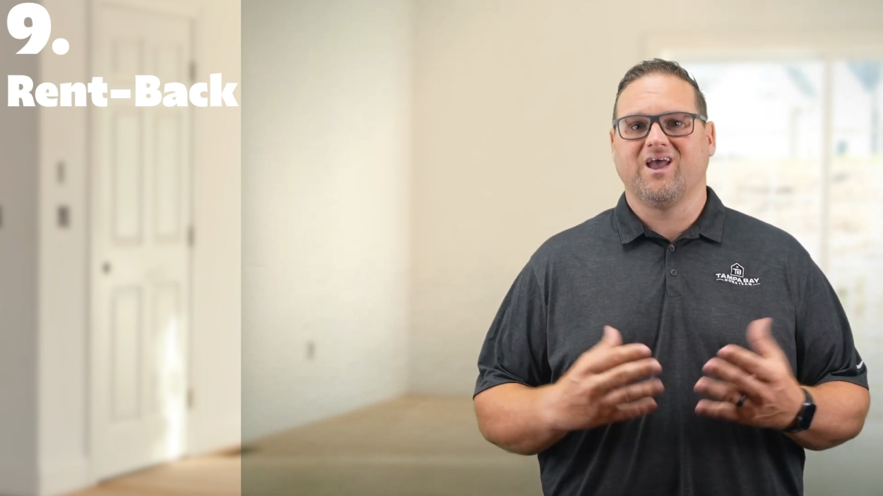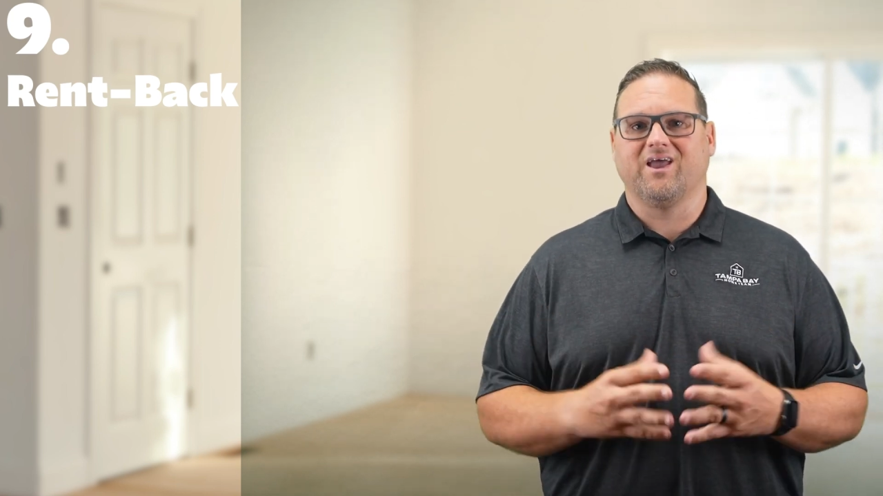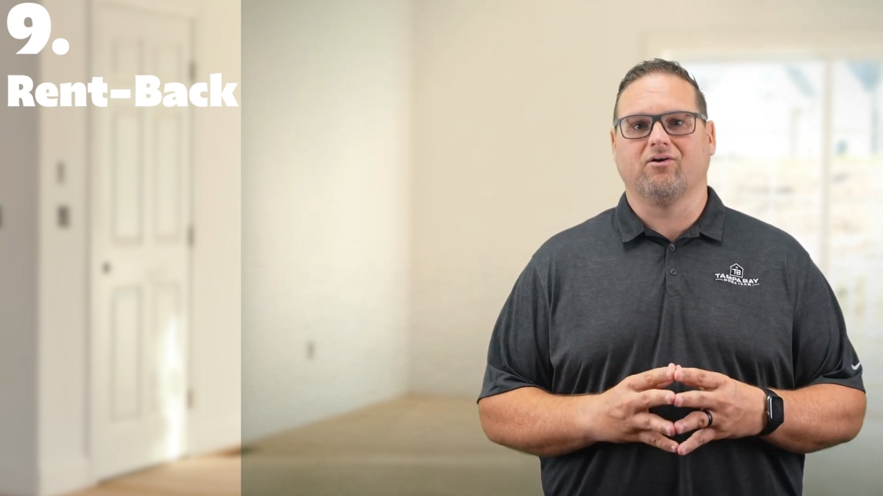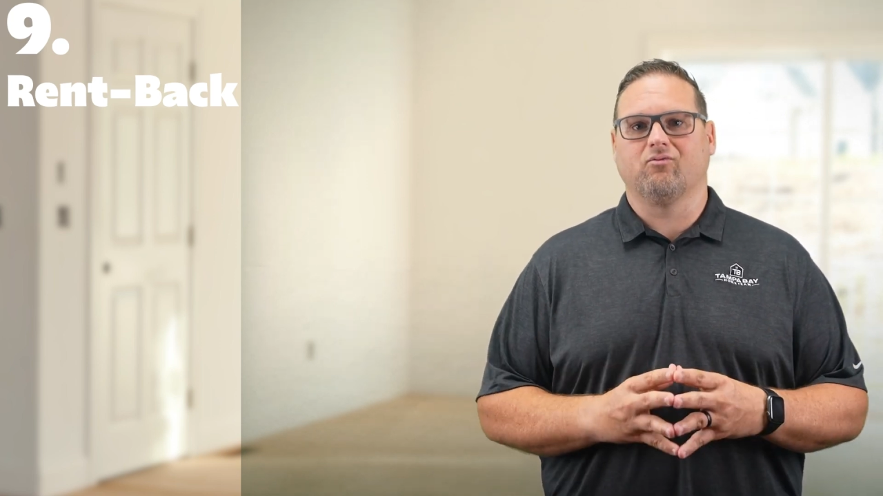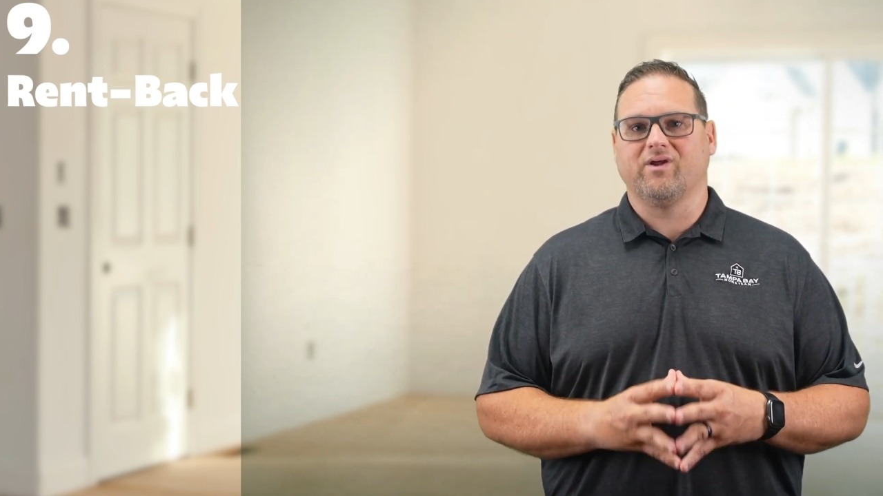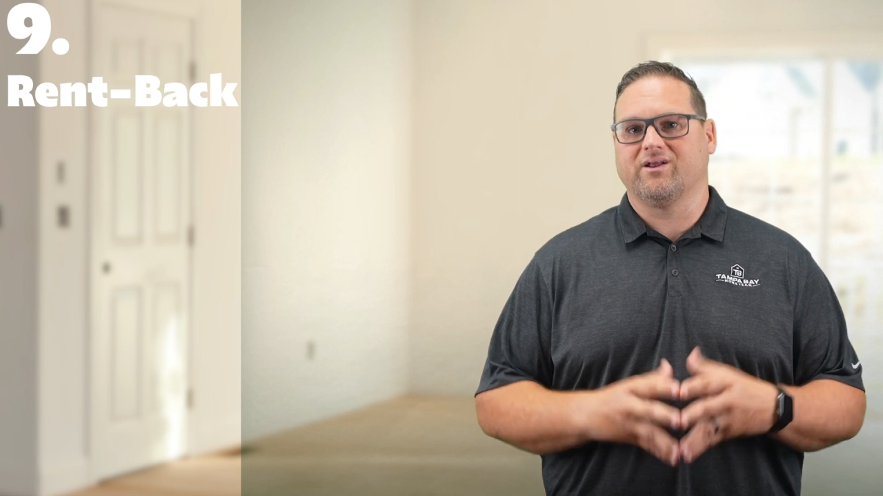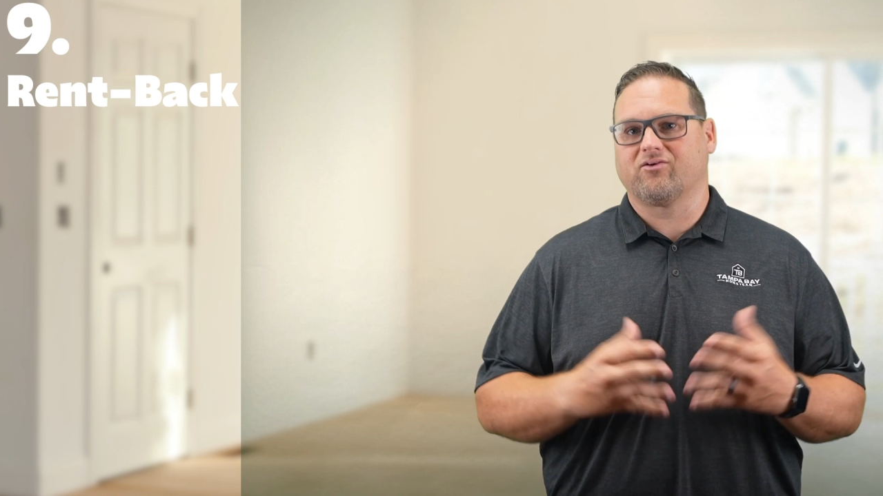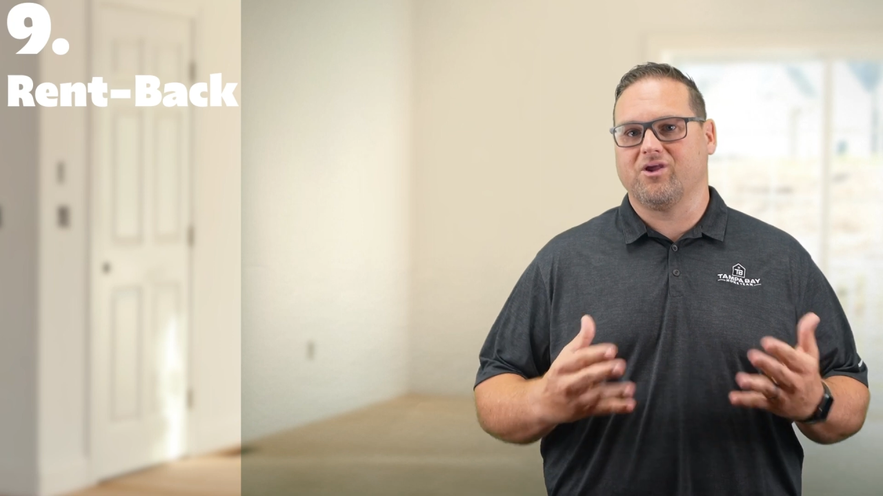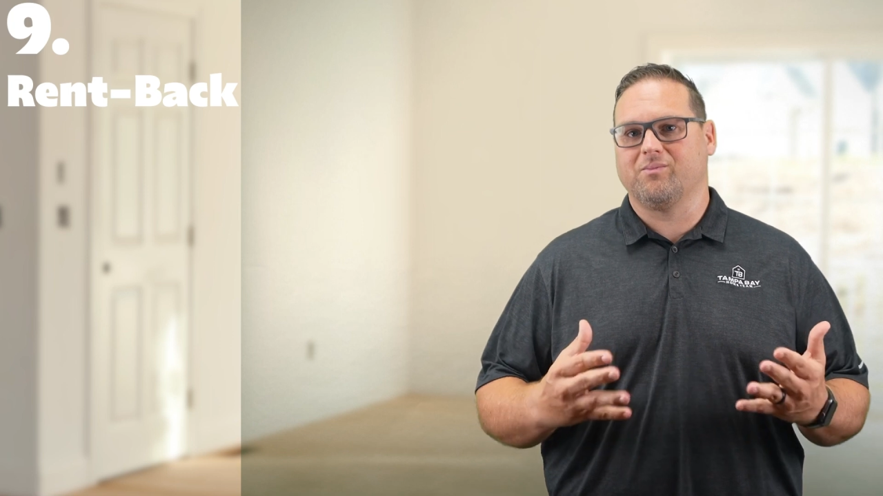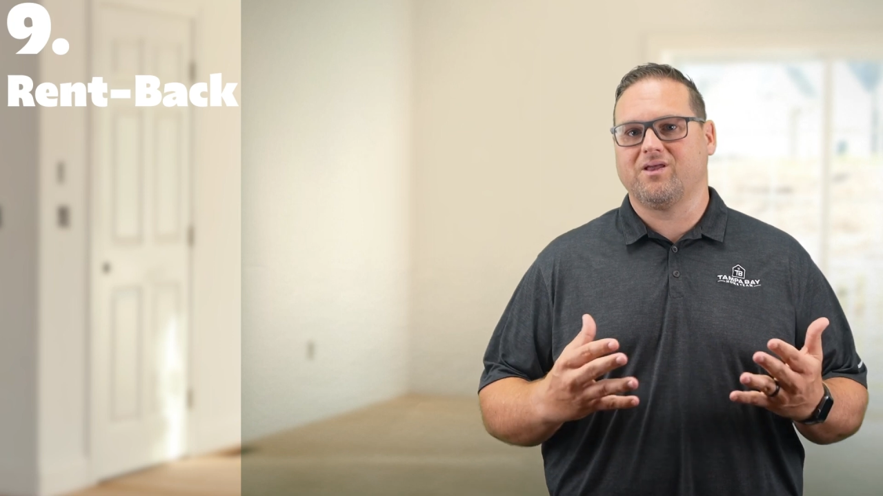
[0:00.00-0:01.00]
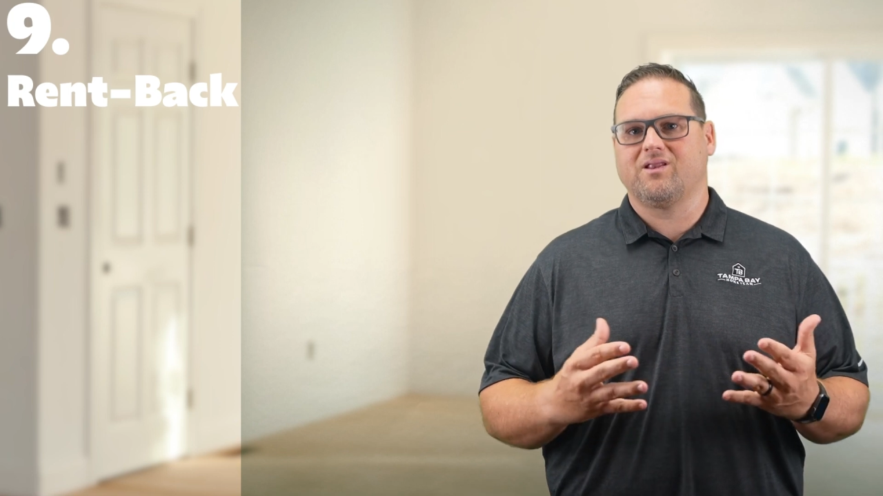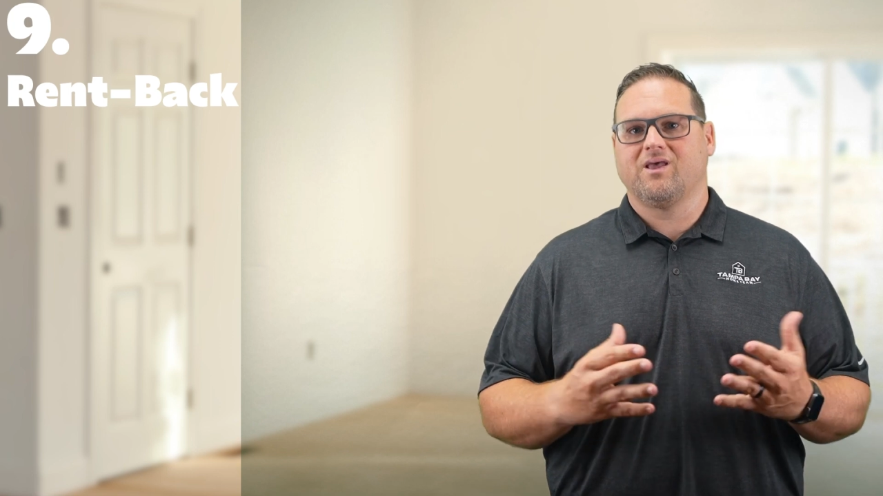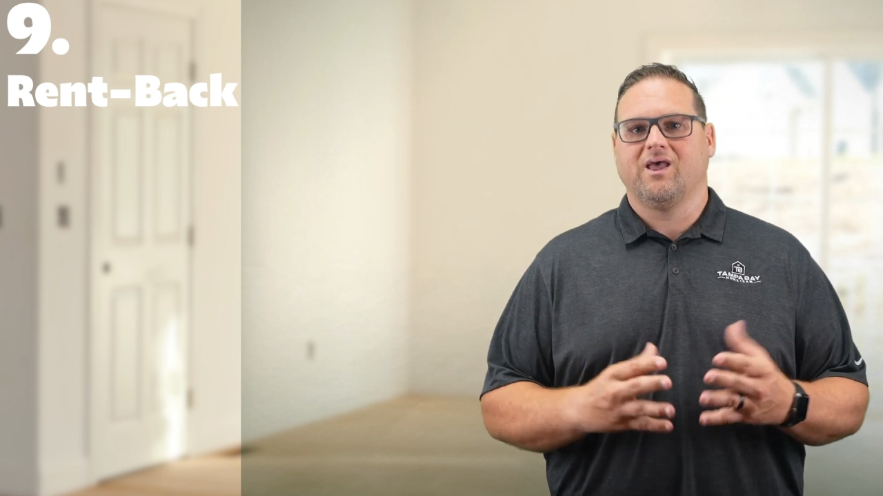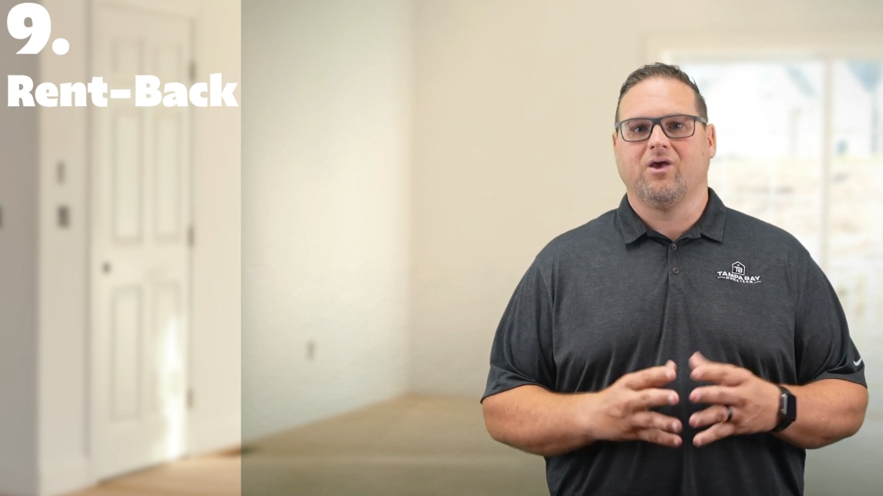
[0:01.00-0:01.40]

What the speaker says: in a written agreement,